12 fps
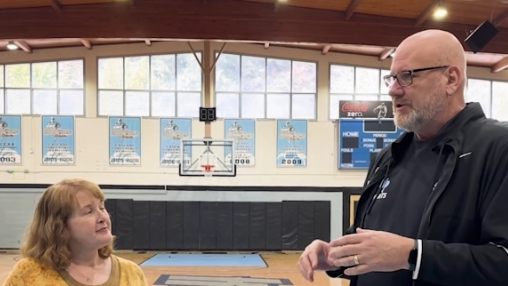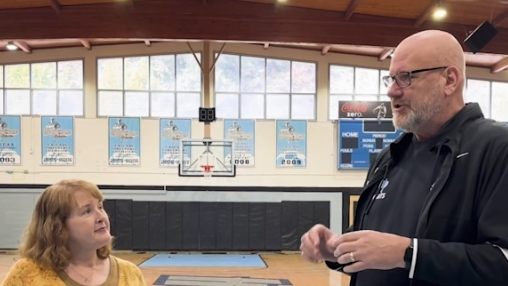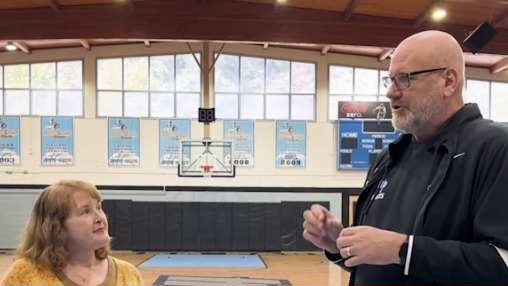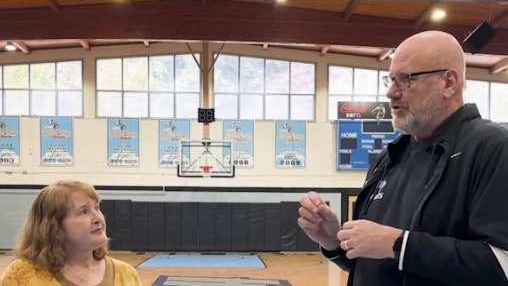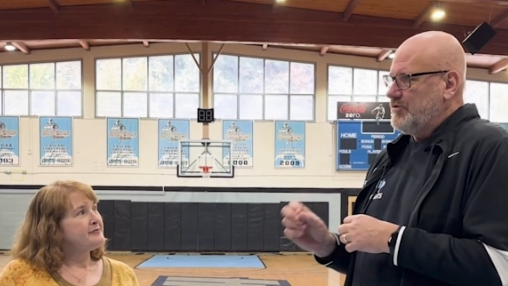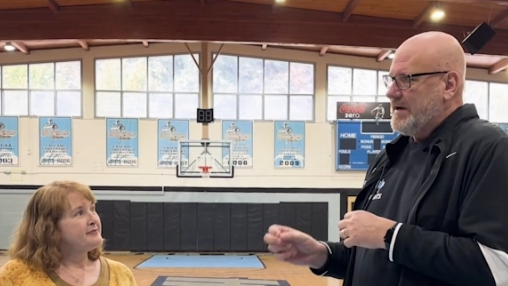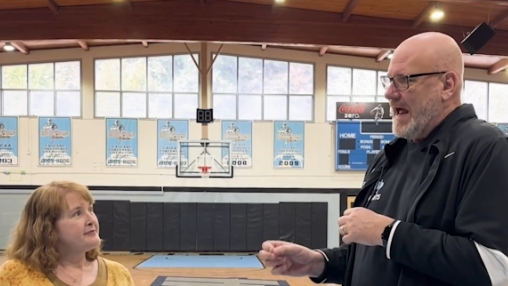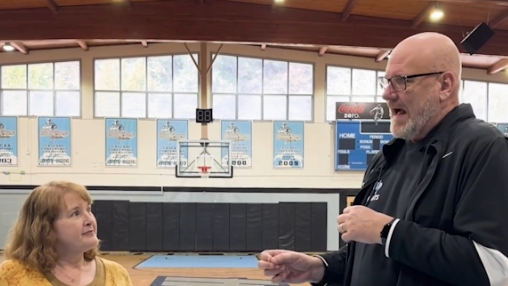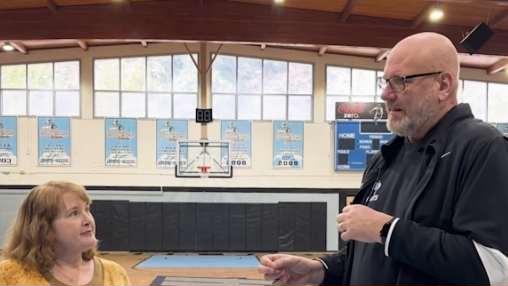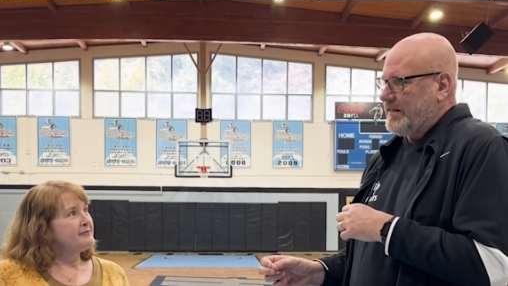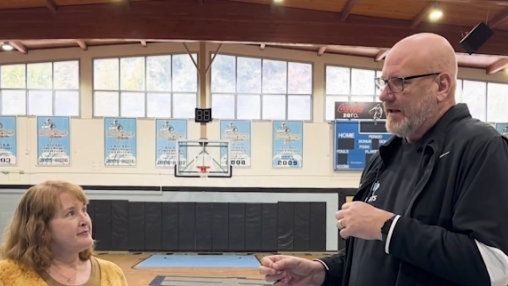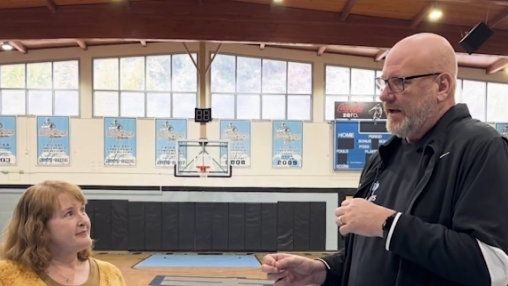Speaker 1: a student
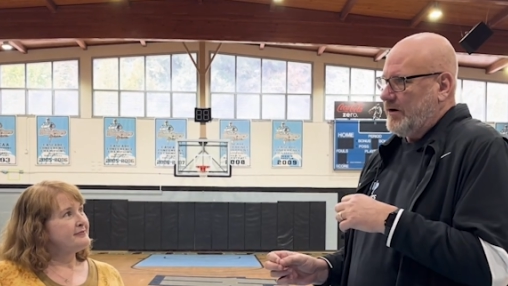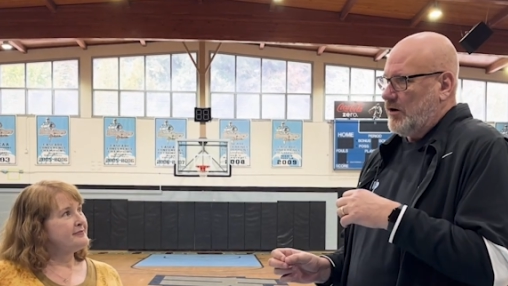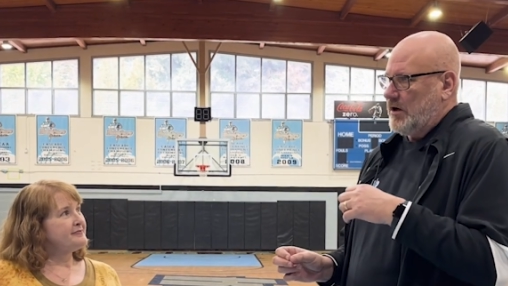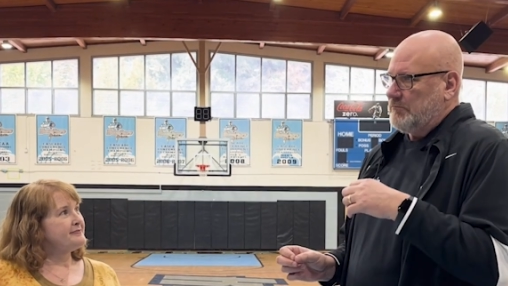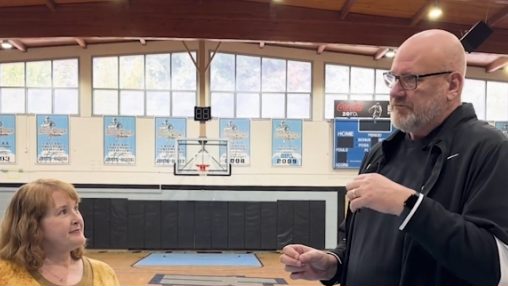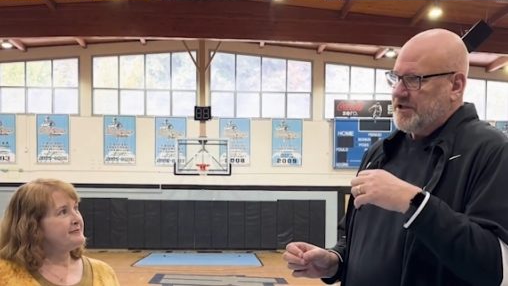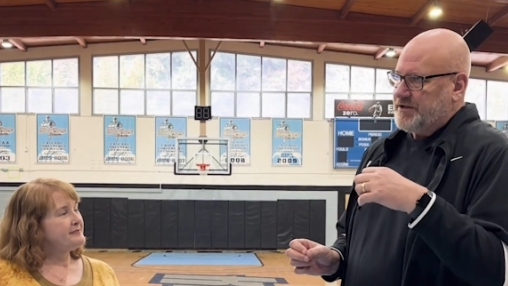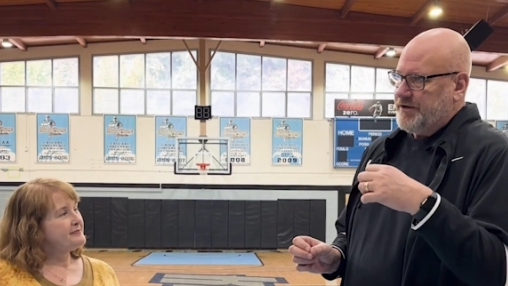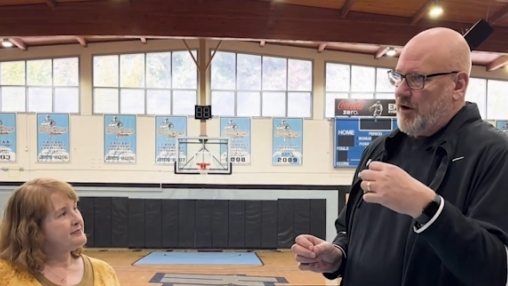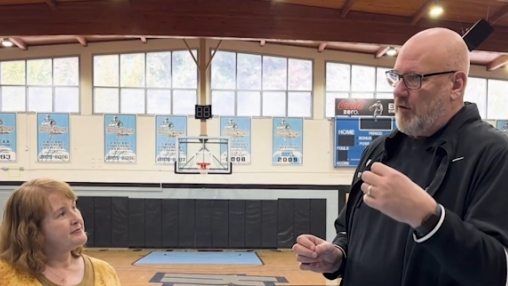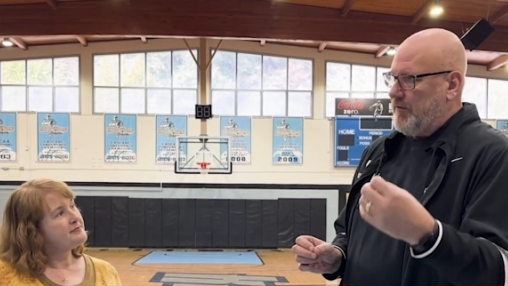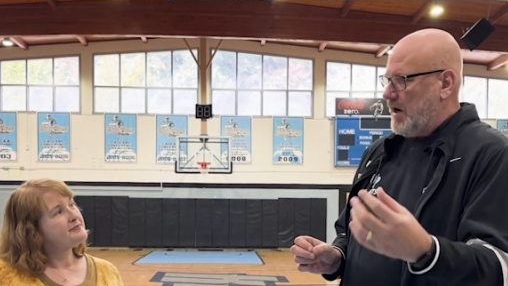athlete or just an
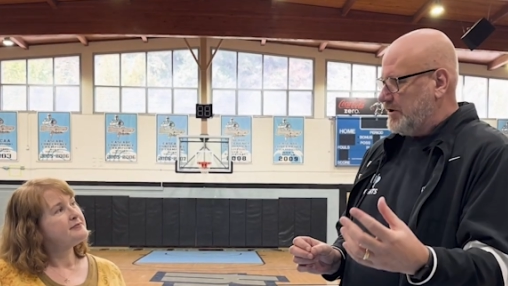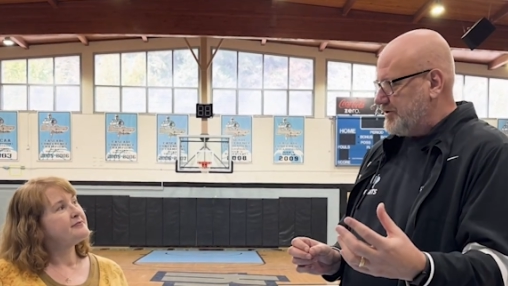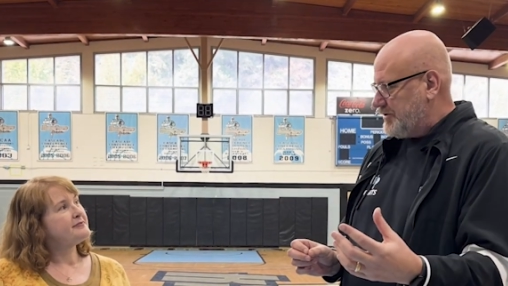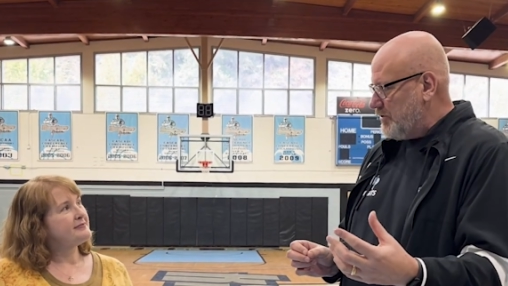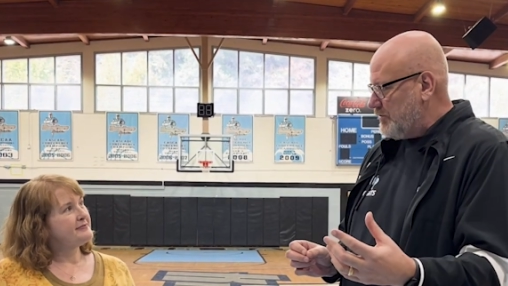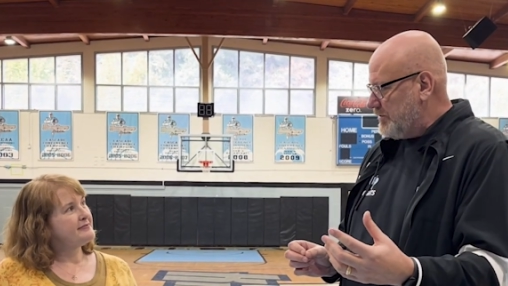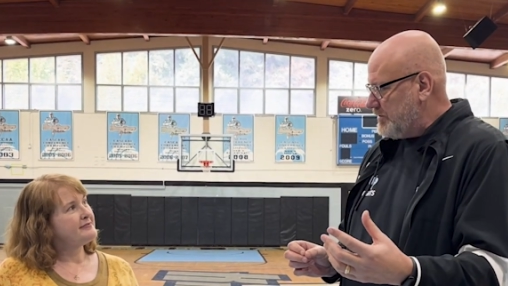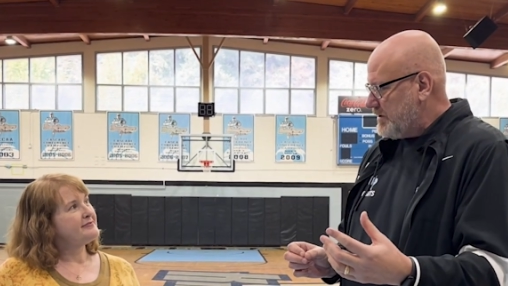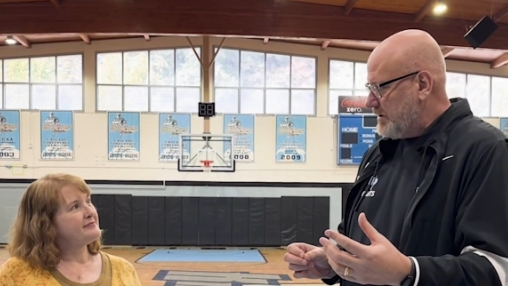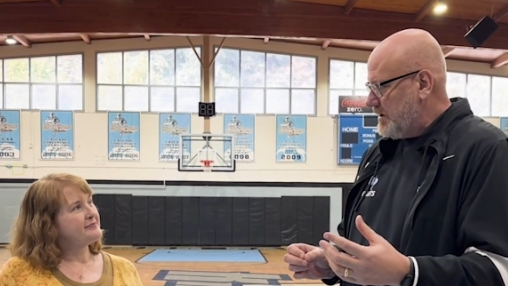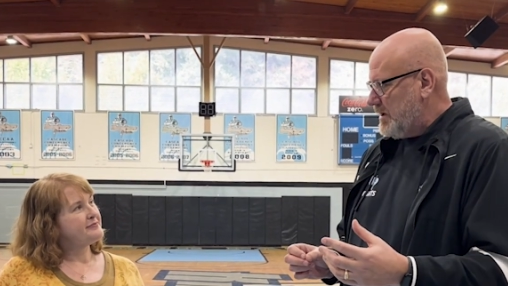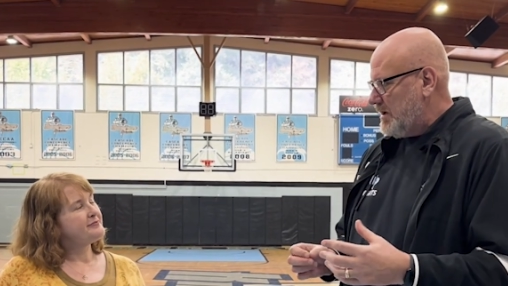overall student
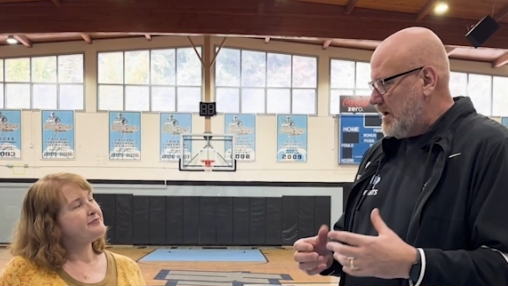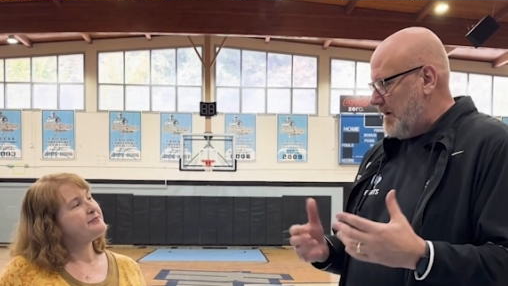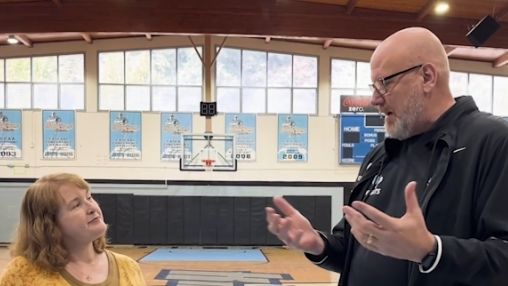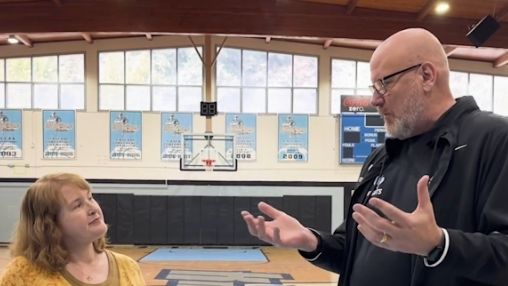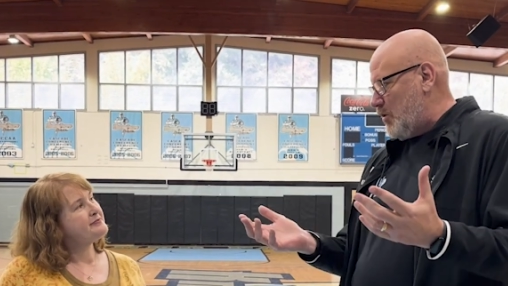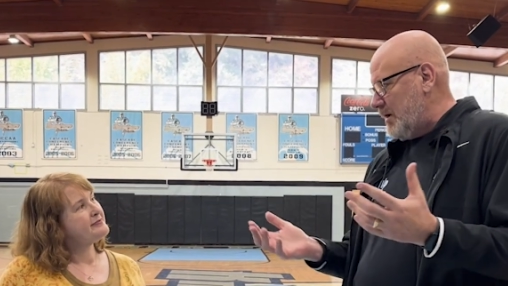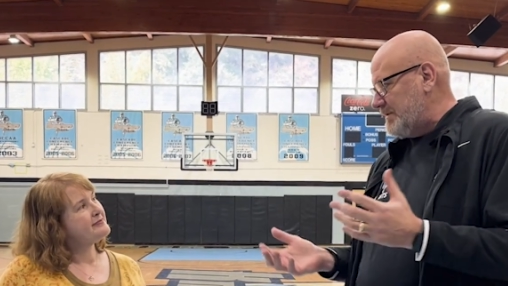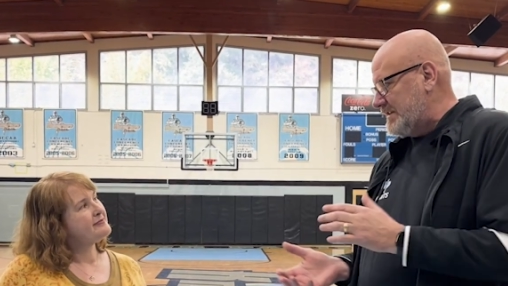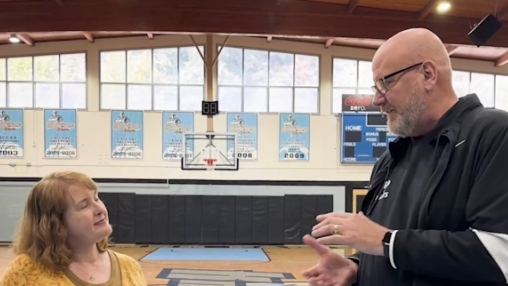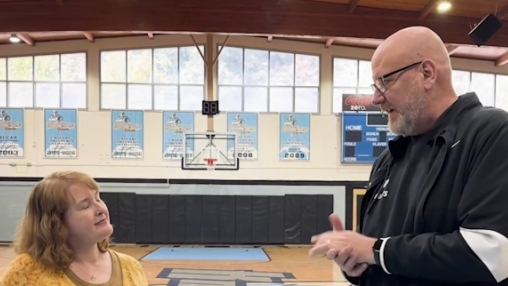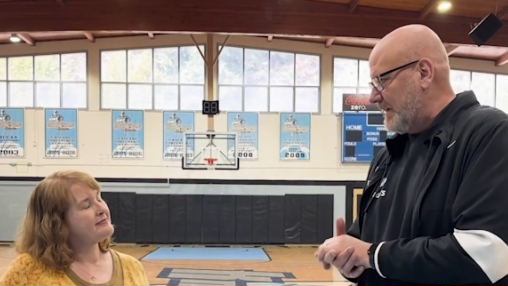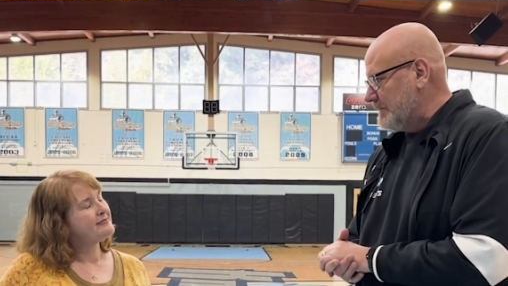about Warner
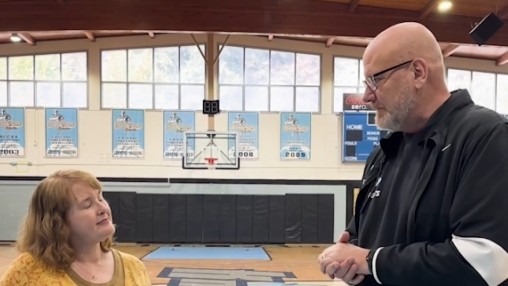Pacific?